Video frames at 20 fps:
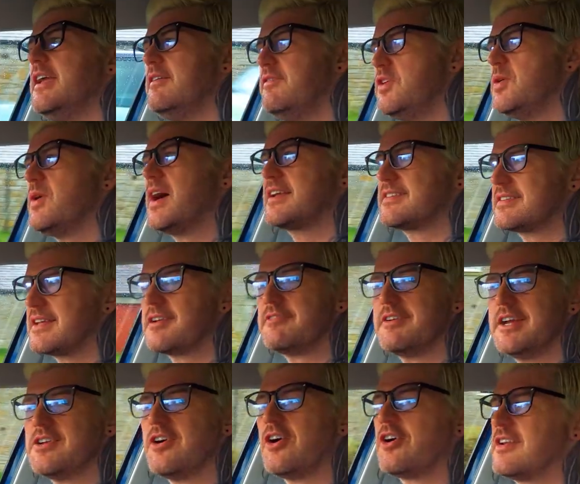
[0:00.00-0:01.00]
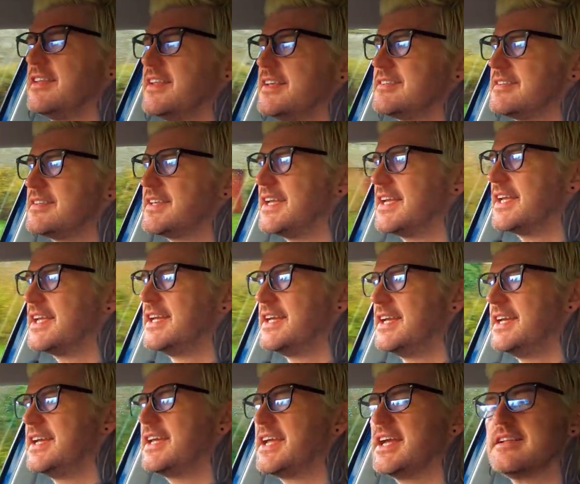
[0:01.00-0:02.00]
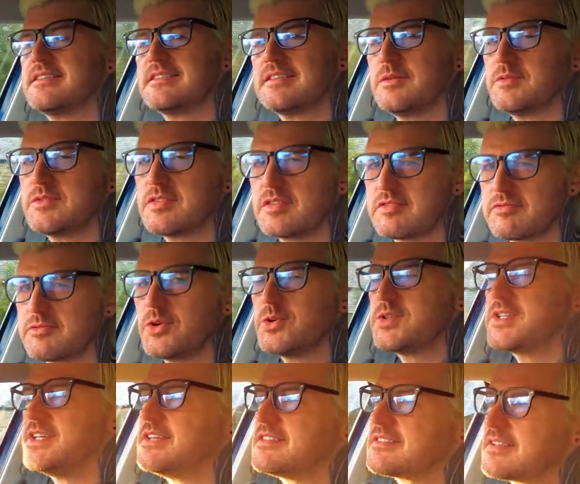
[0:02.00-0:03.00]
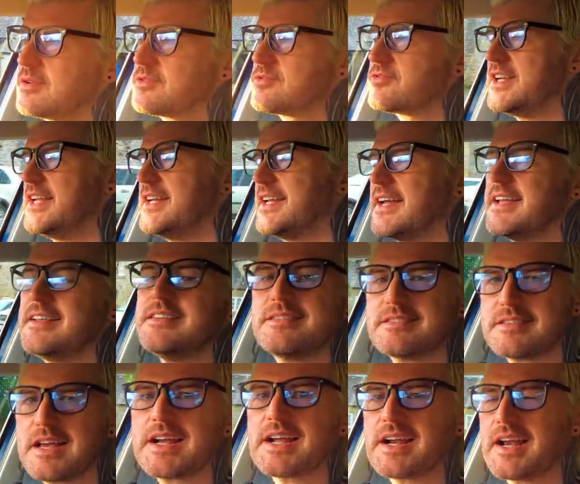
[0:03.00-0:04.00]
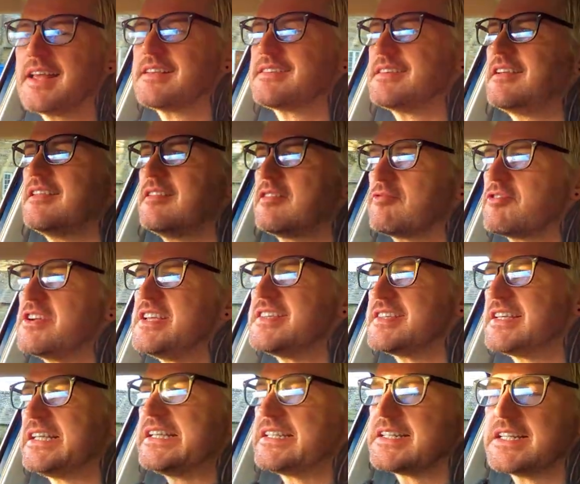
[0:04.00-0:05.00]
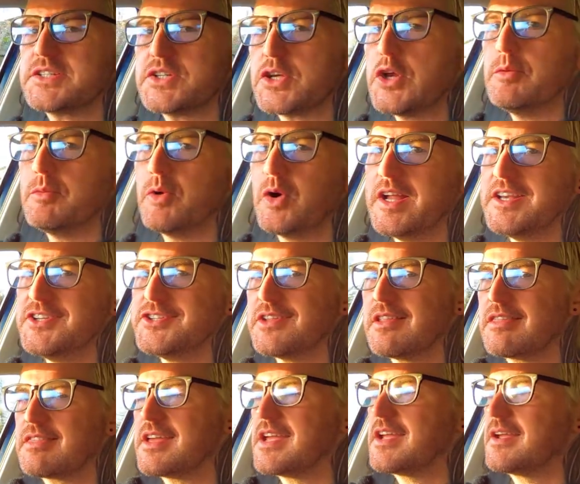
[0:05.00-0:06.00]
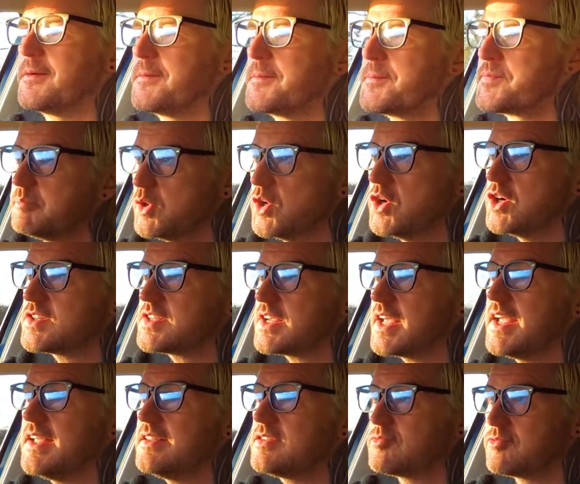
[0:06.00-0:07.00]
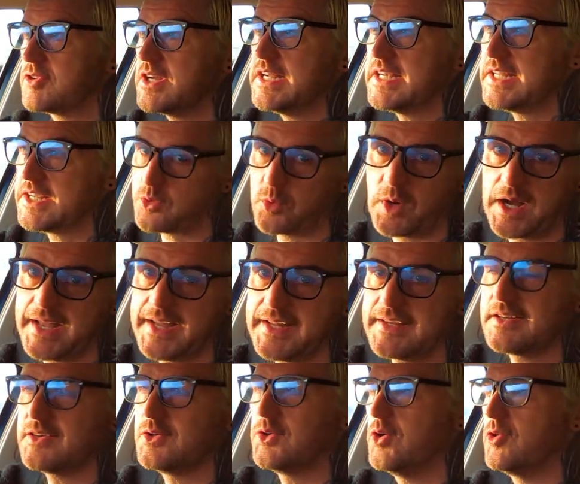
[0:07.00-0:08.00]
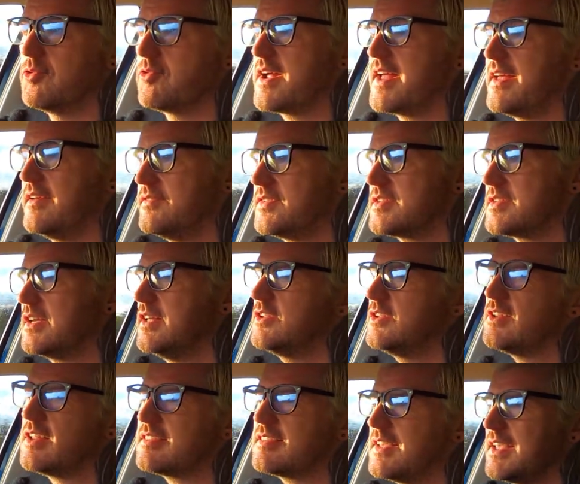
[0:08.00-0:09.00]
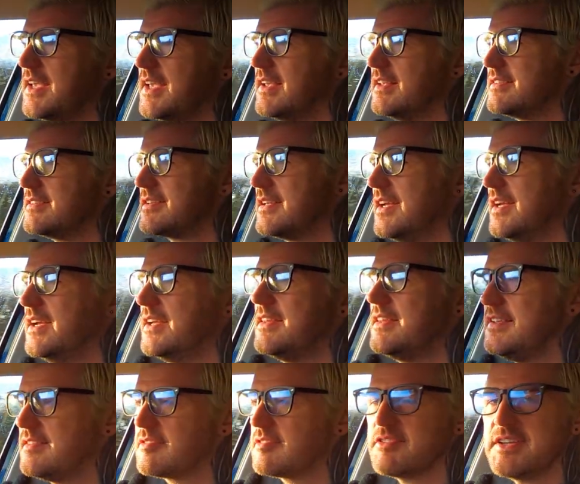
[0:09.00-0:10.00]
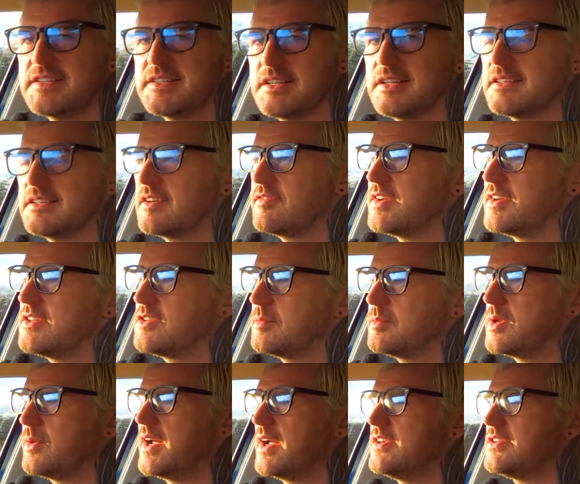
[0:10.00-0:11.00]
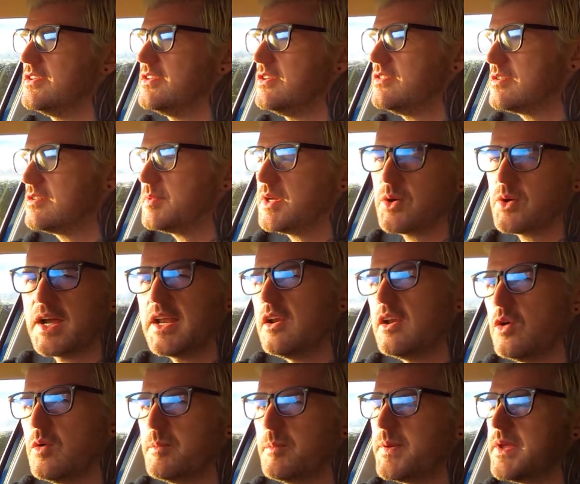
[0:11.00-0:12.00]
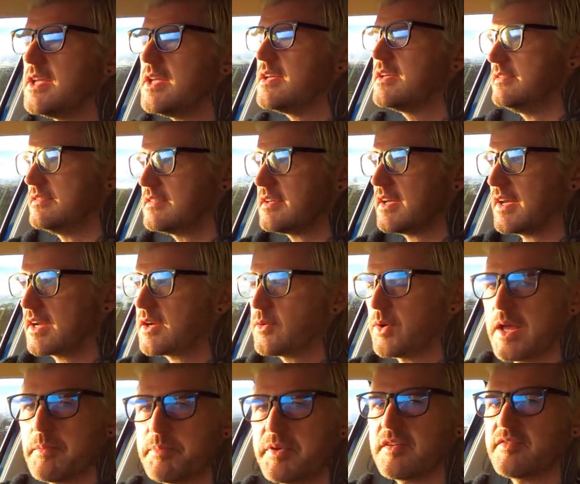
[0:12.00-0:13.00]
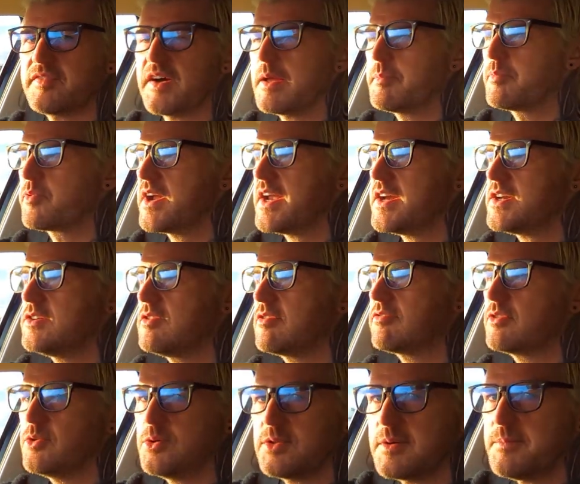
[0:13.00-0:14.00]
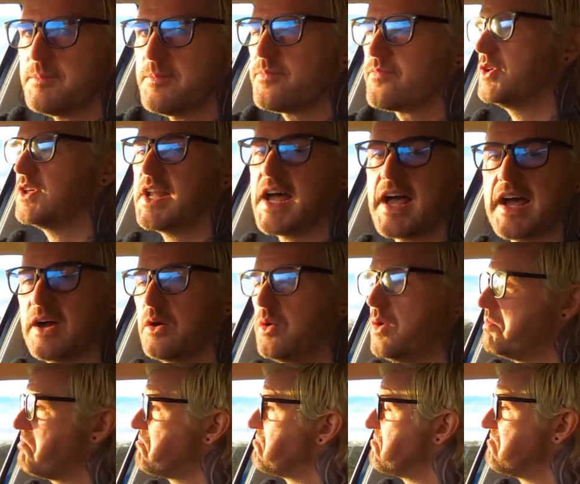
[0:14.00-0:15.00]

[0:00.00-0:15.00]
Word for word: If you accelerate hard in this thing, kind of sounds throaty, it sounds really nice, it's that classic 3-cylinder turbo engine thing. But it's really quiet at low revs. The other thing is, these 3-cylinder VW engines used to be quite lumpy, used to get quite a bit of vibration through them, but now,